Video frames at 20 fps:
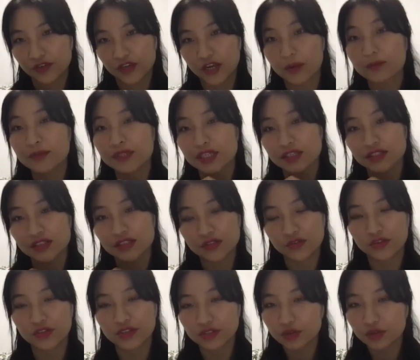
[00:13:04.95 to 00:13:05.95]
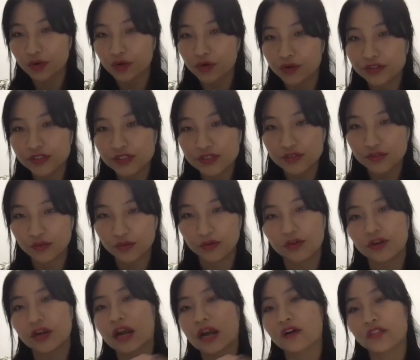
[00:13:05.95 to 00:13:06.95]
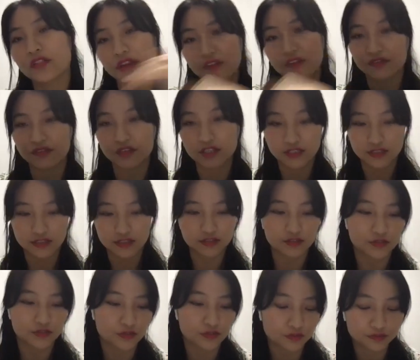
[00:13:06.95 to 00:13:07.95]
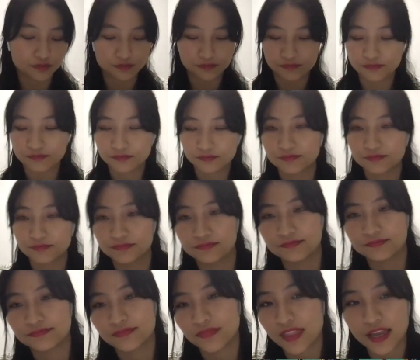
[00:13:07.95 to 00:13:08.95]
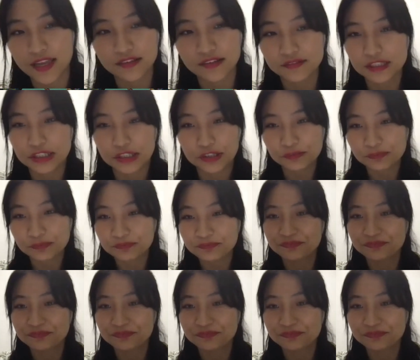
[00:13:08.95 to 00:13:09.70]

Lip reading: comes into this course, or how that feeds into that, you know.